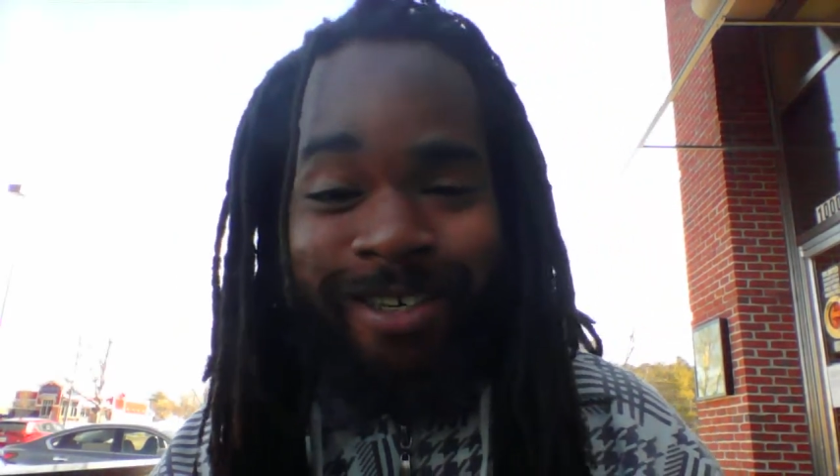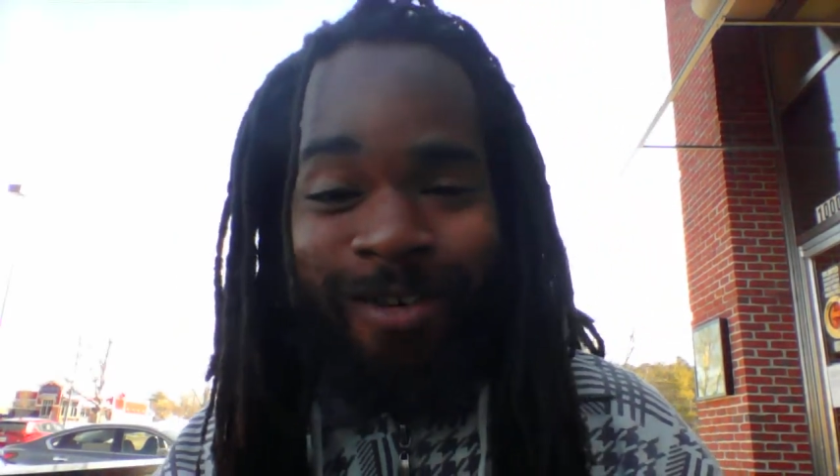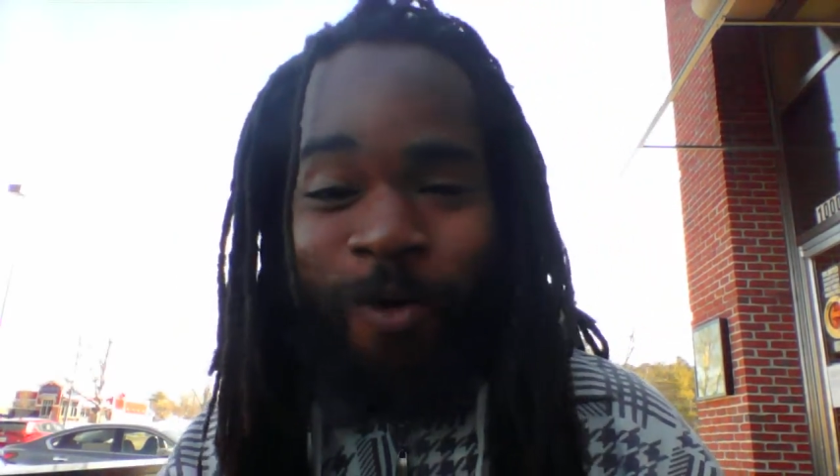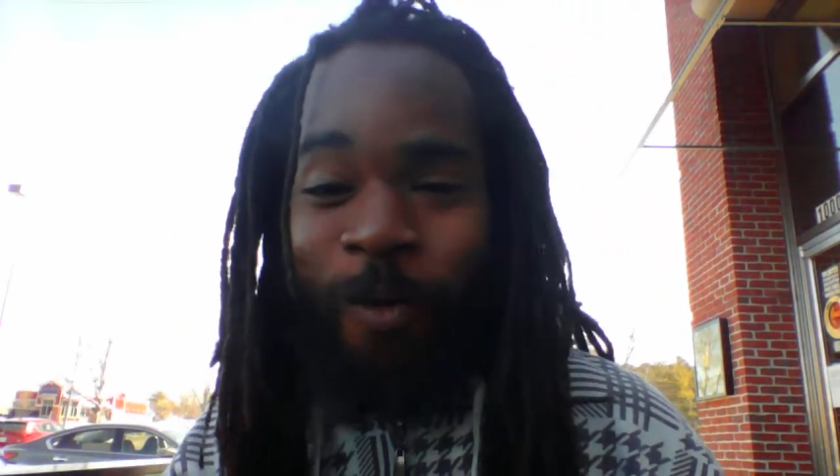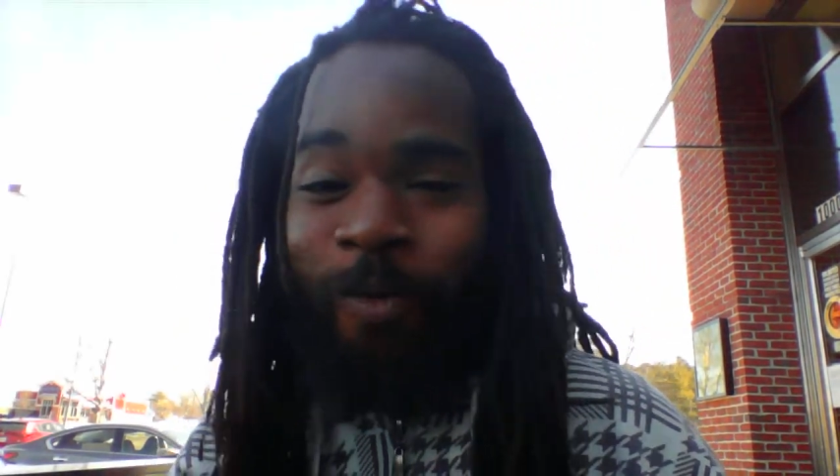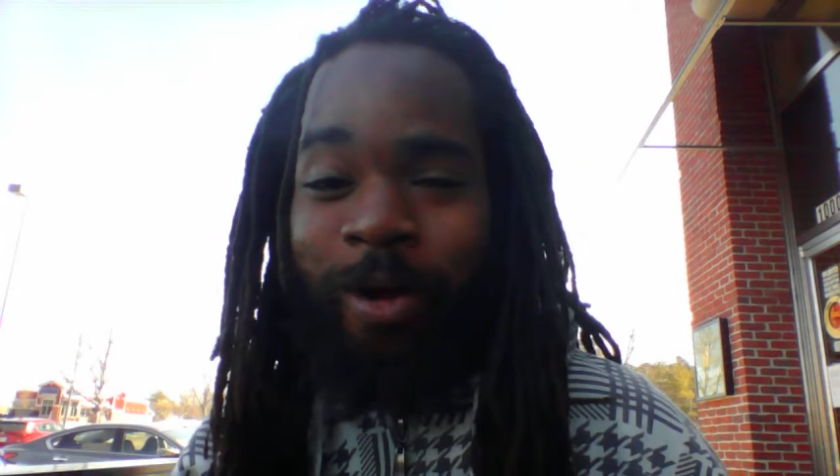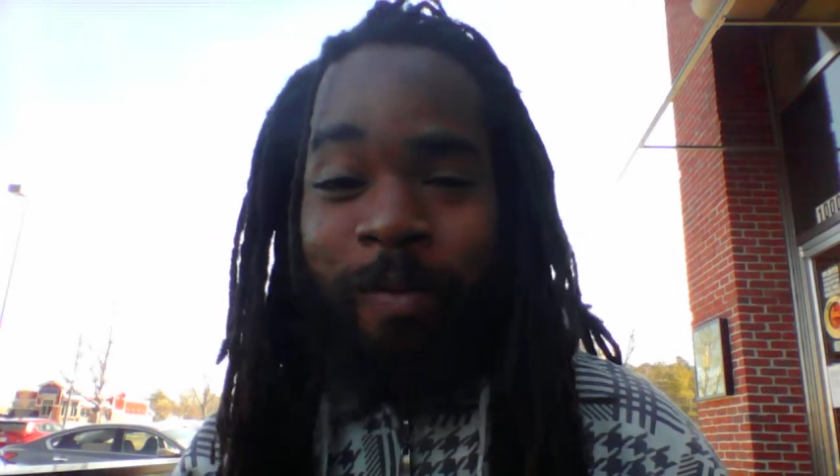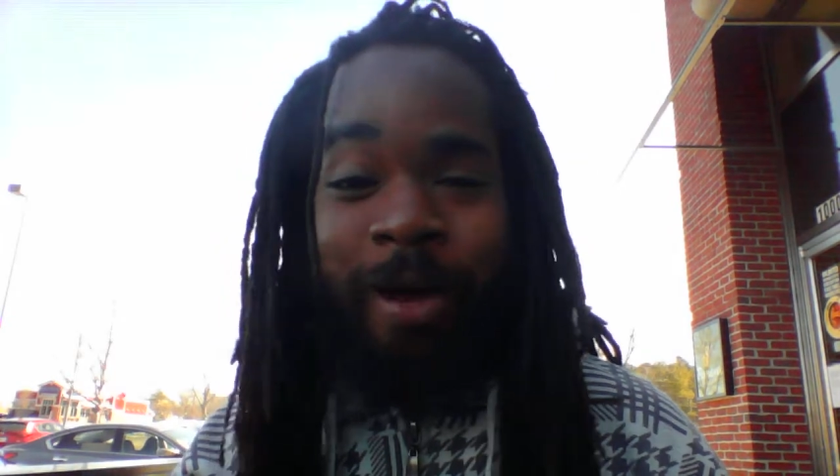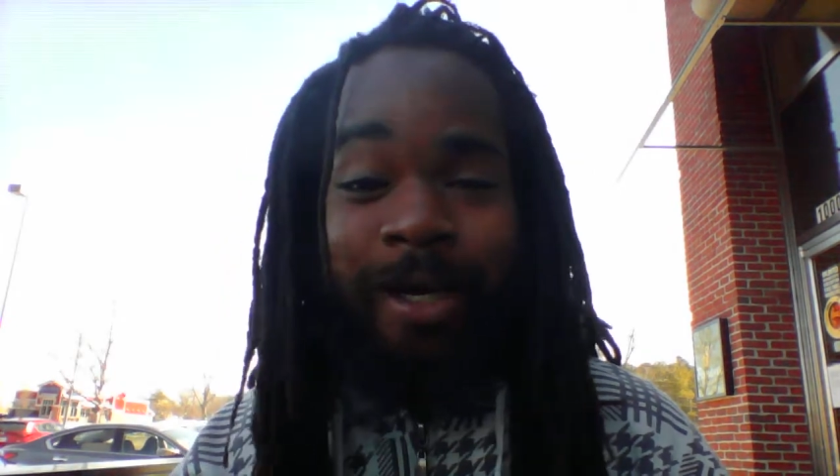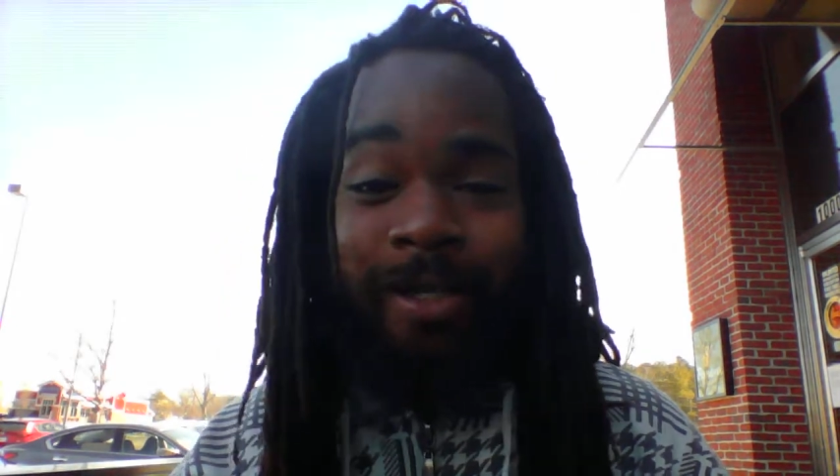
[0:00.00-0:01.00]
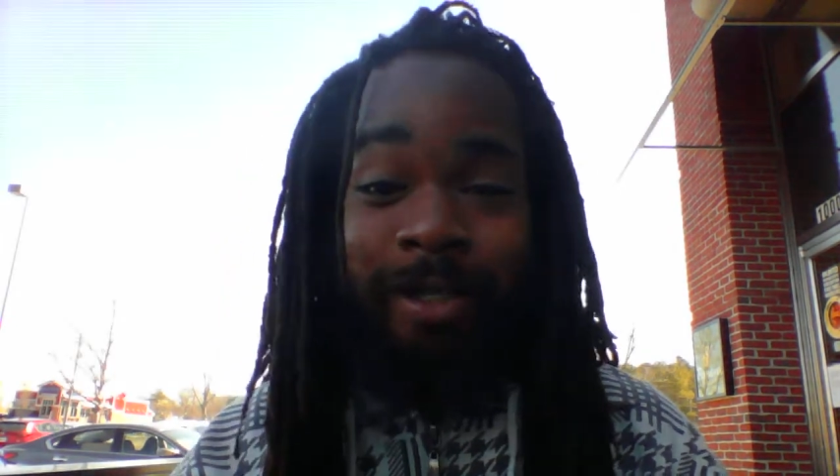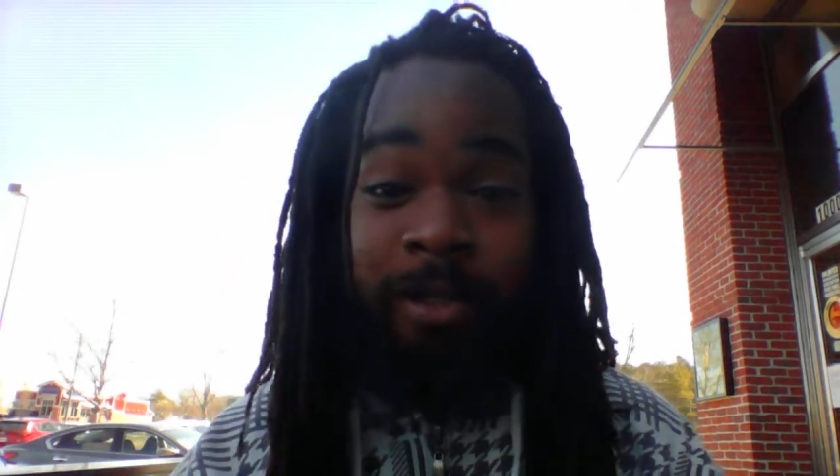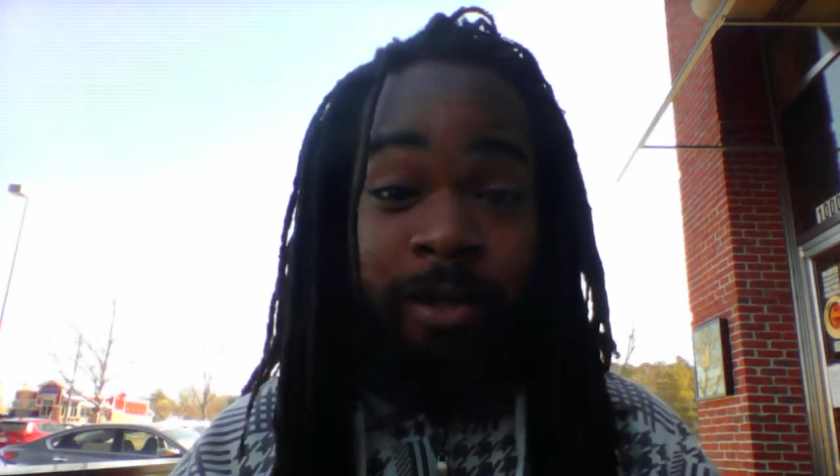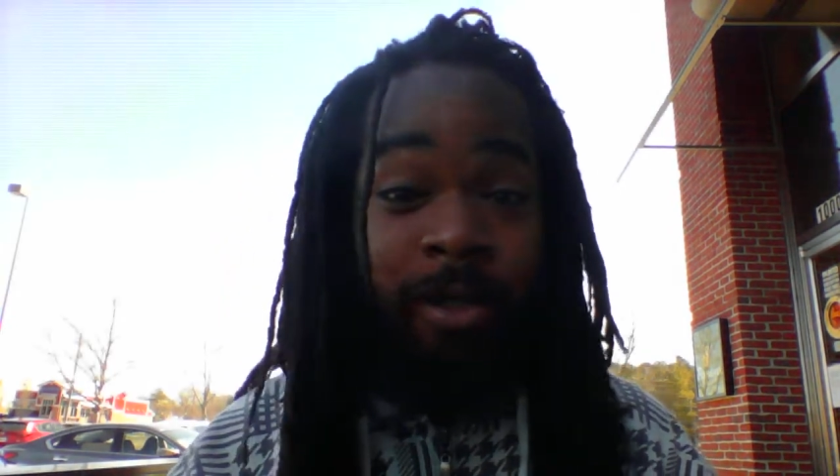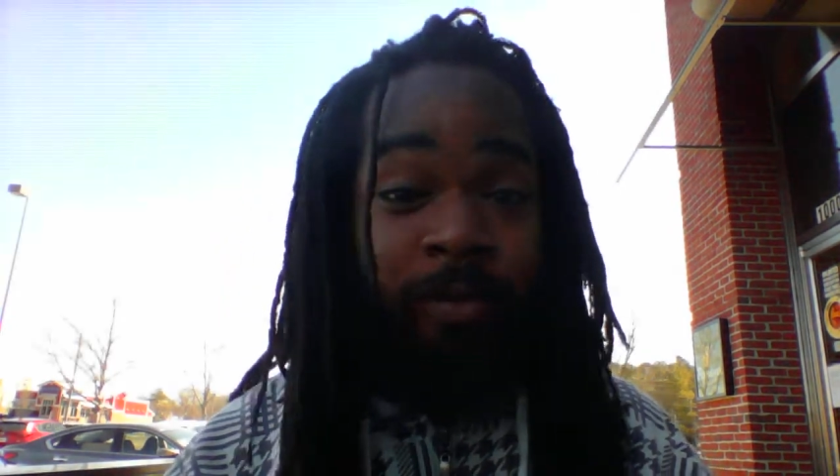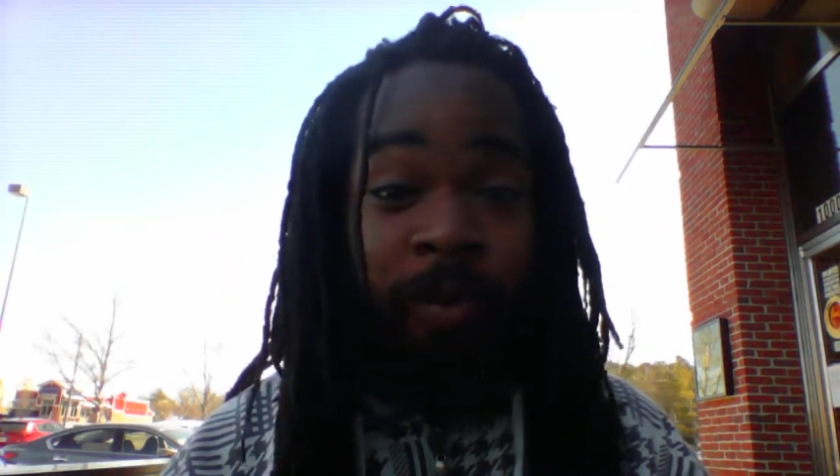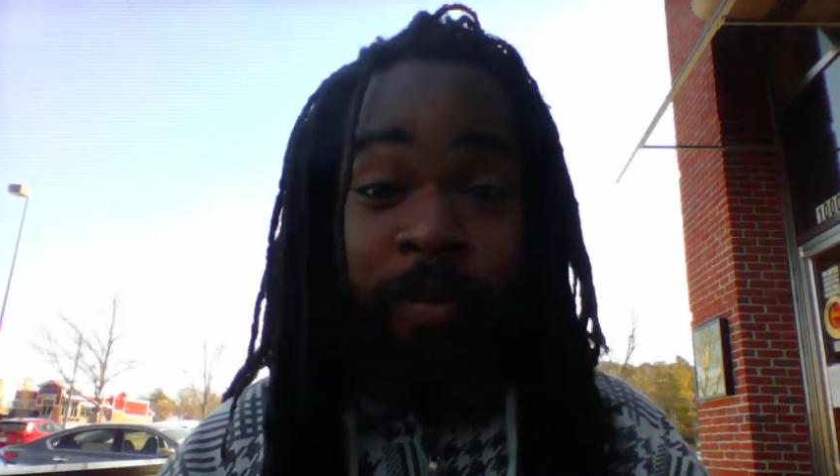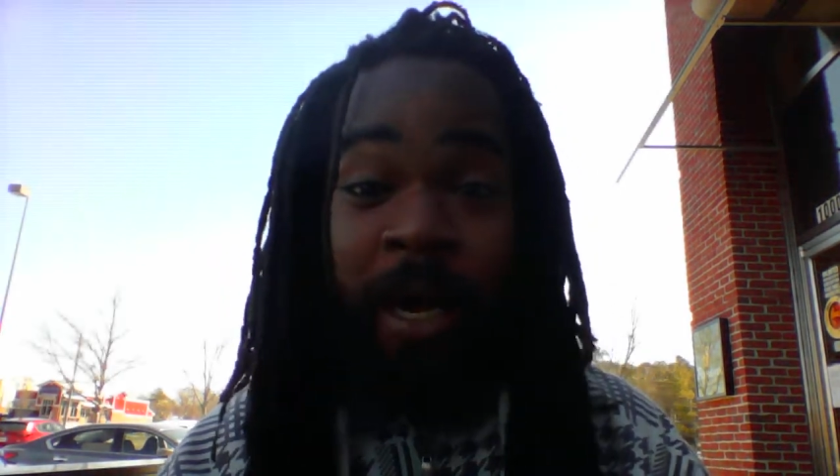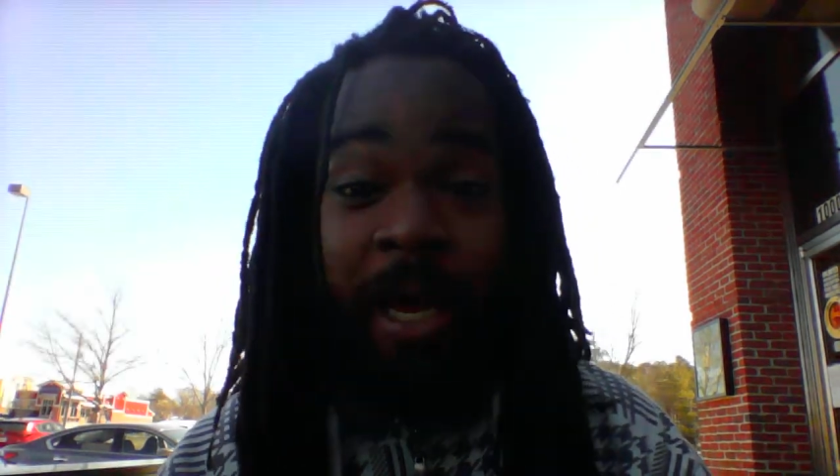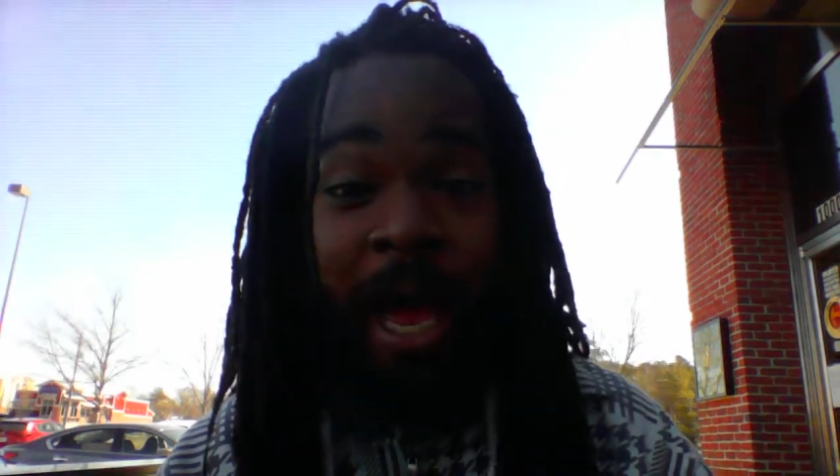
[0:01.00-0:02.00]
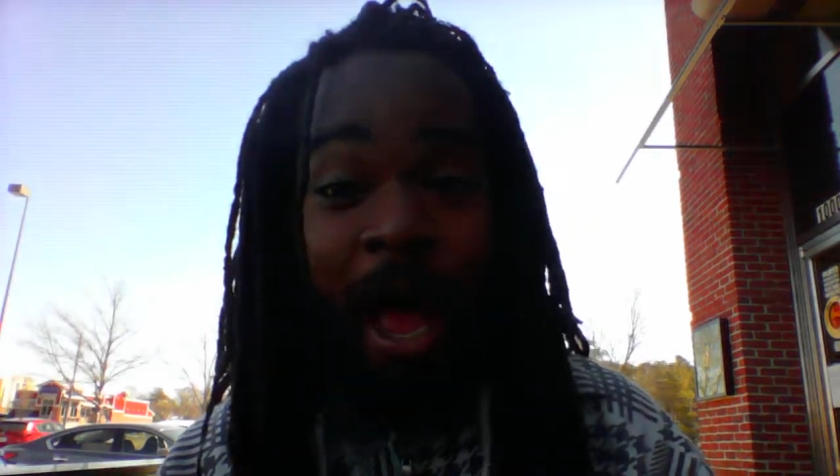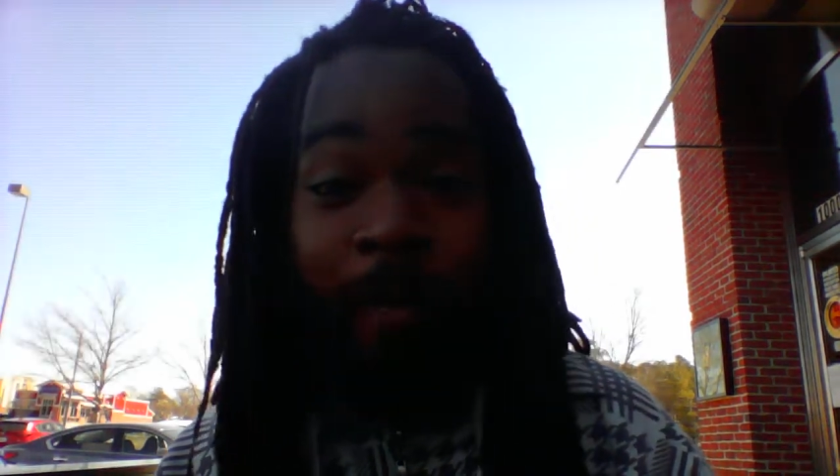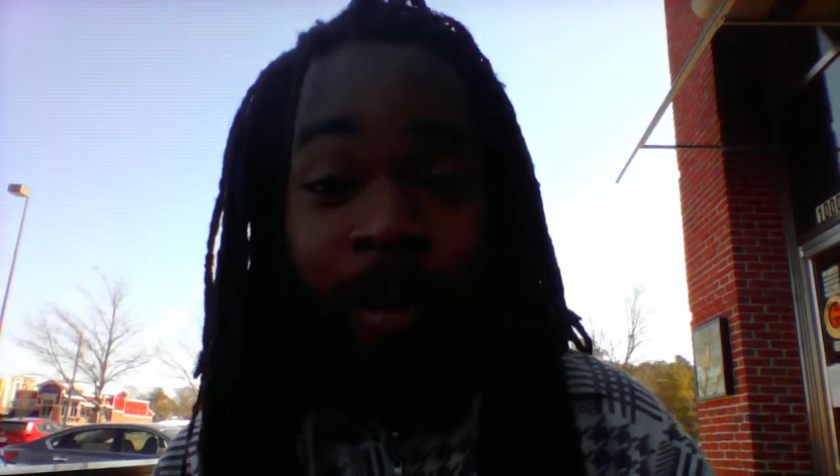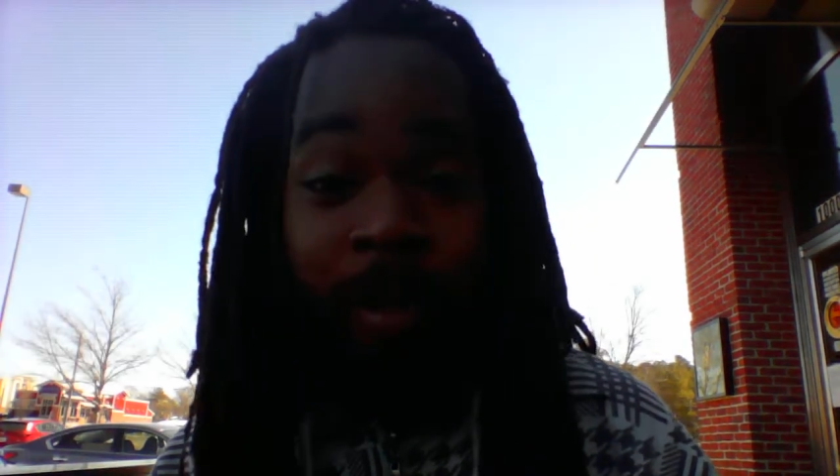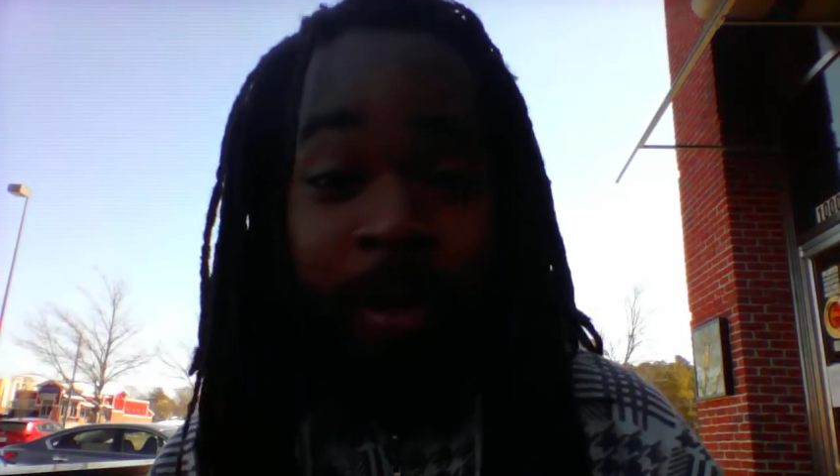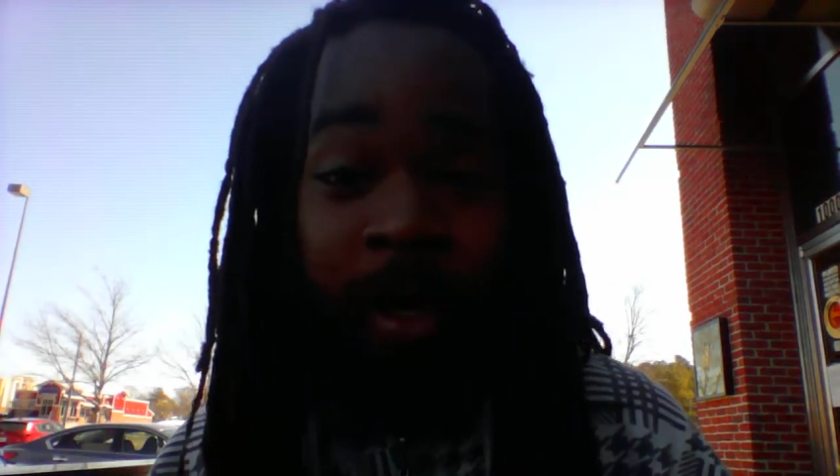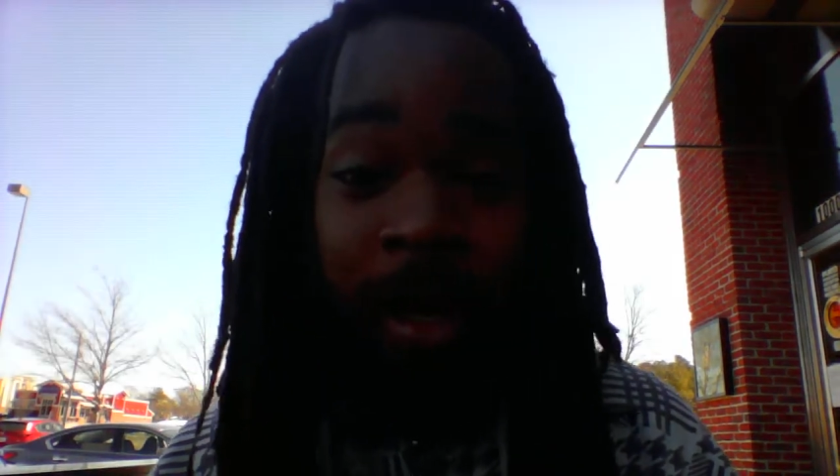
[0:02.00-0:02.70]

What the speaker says: where we don't make excuses, we make happens.